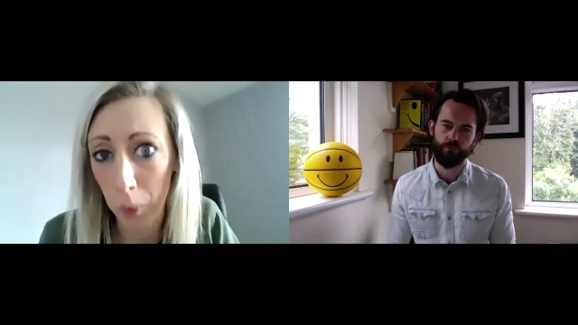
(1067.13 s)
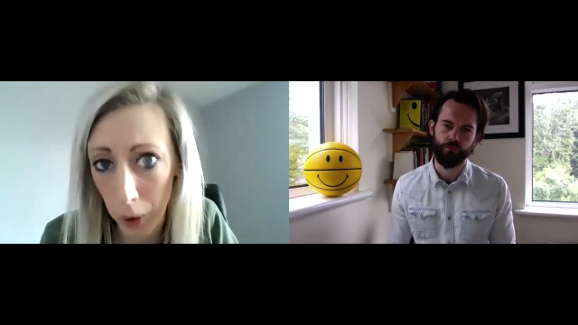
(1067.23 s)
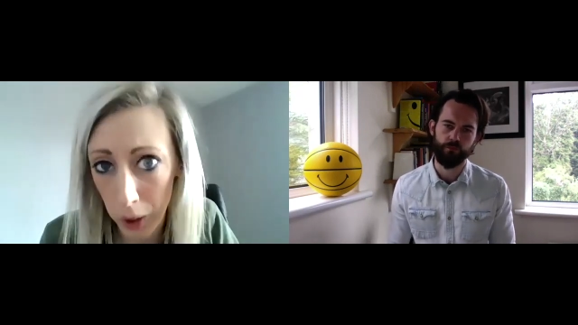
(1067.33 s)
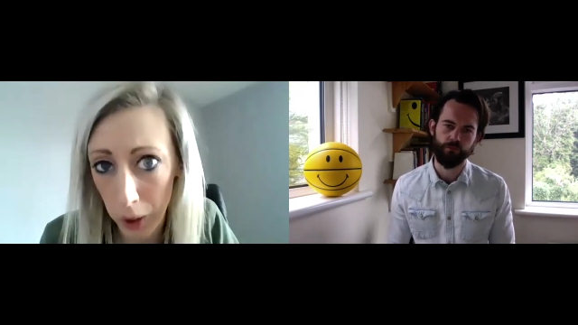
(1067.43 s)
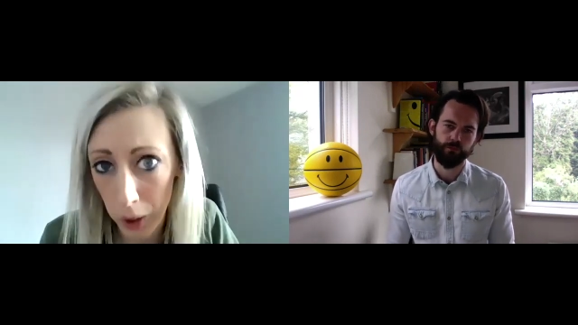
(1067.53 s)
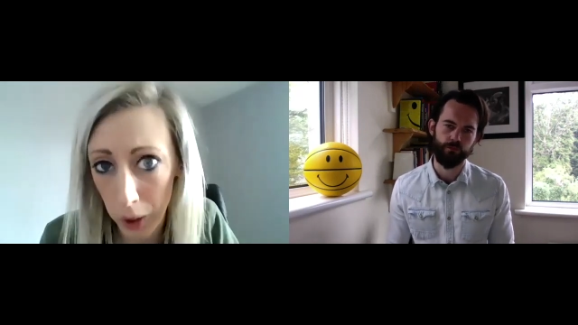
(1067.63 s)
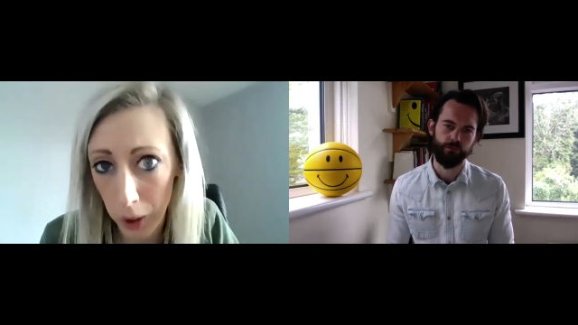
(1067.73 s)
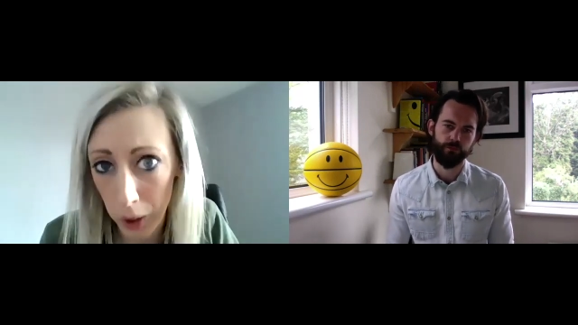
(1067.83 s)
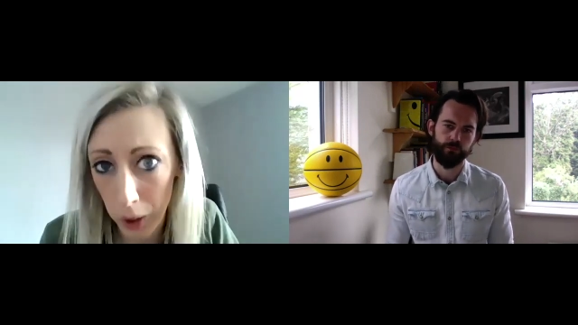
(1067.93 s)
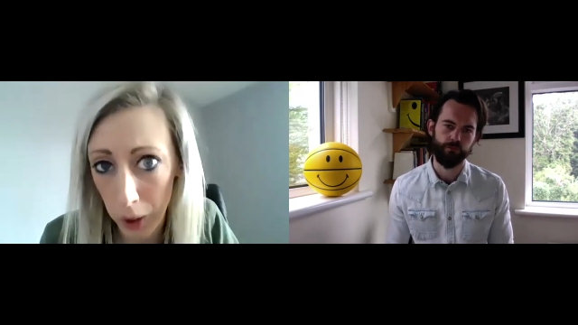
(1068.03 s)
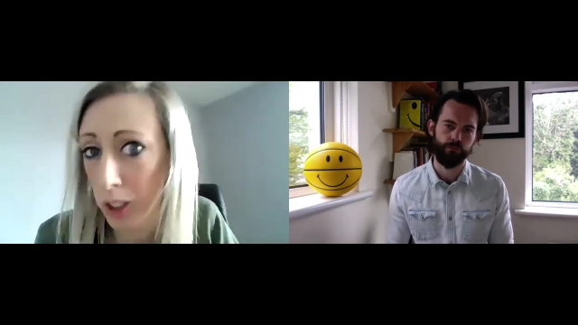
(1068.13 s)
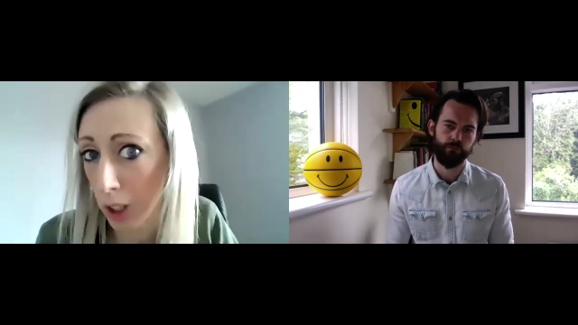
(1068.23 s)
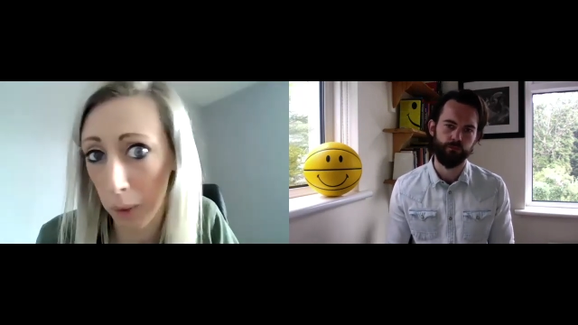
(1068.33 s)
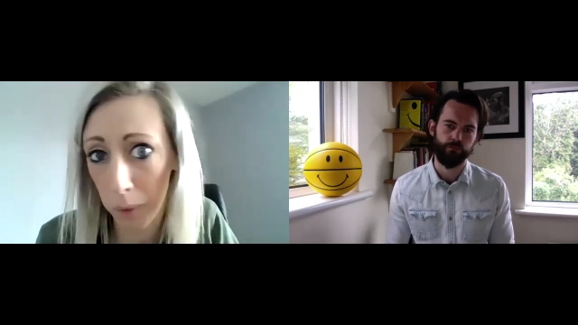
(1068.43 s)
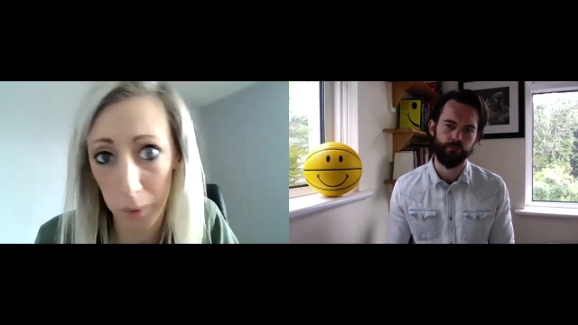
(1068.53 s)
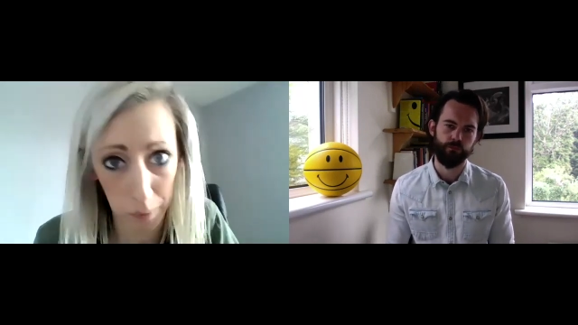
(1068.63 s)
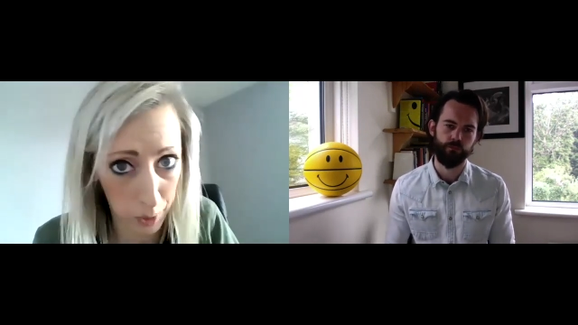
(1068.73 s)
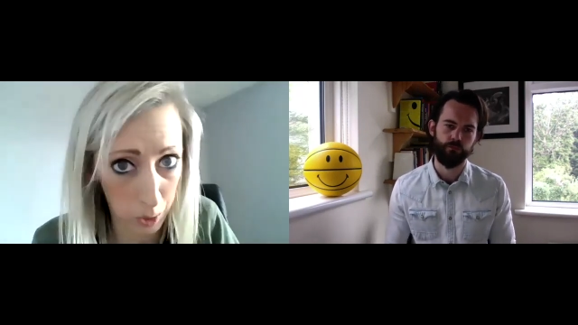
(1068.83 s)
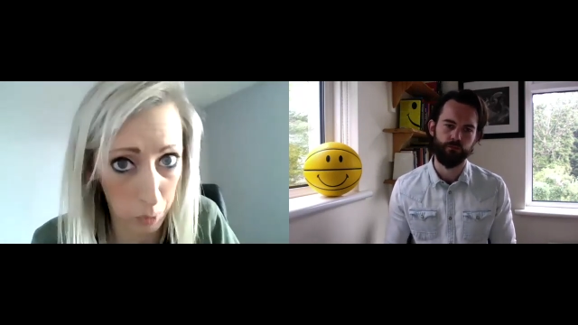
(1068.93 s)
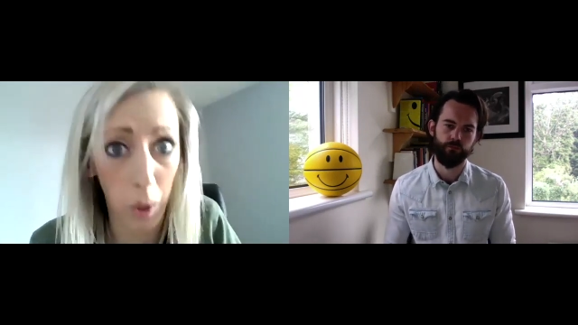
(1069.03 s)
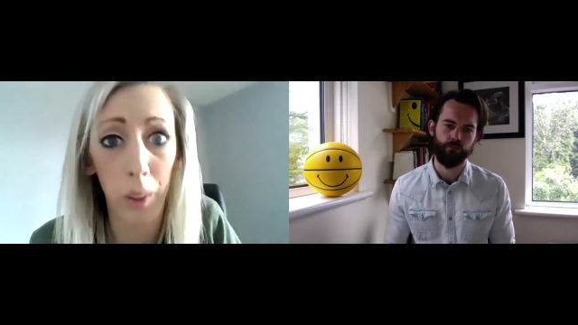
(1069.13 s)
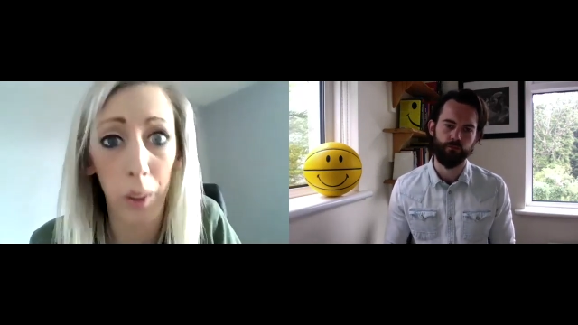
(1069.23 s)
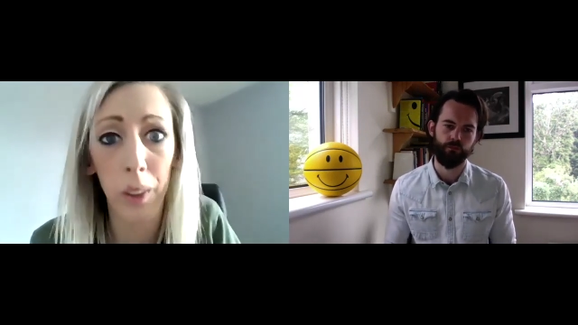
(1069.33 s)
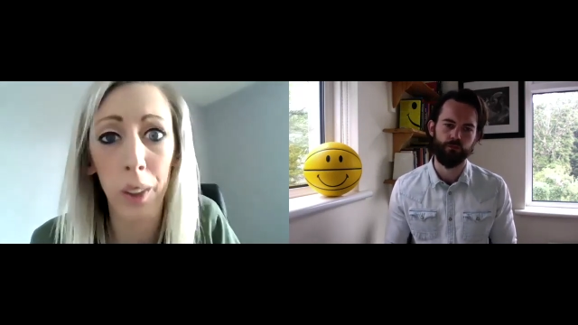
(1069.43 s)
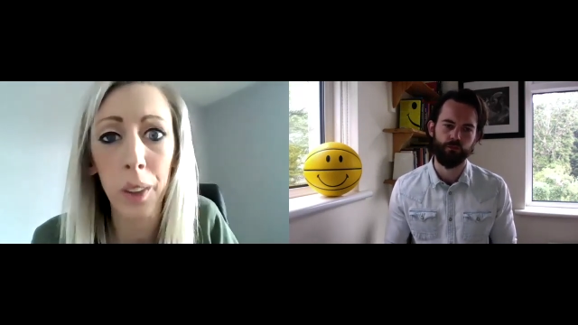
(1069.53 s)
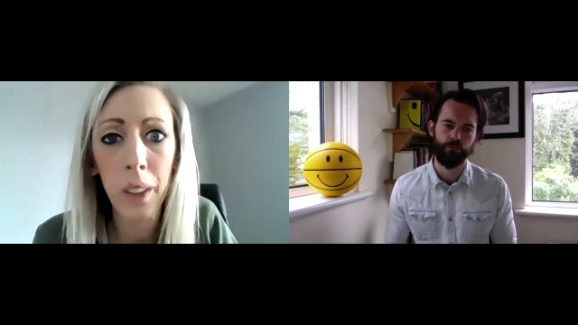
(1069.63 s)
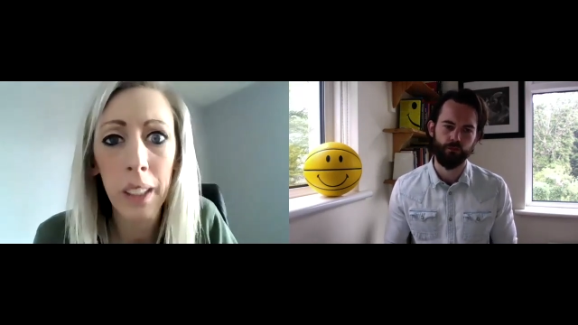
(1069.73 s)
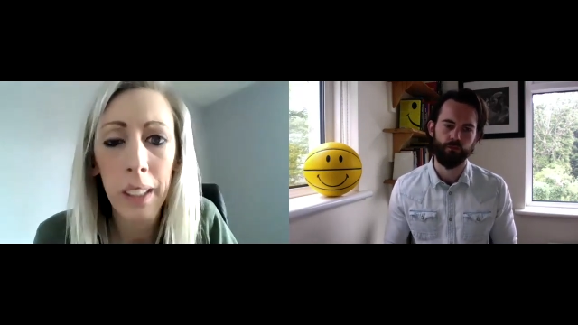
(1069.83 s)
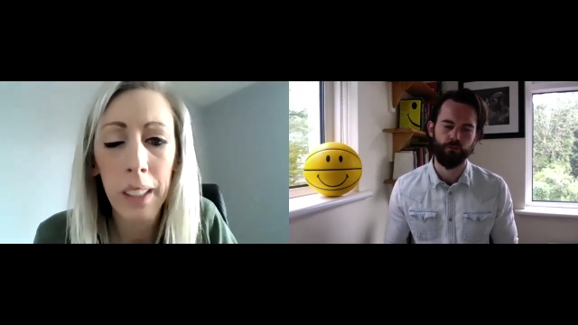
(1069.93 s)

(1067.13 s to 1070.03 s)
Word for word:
Speaker 1: You know, abortions aren't going to stop tomorrow.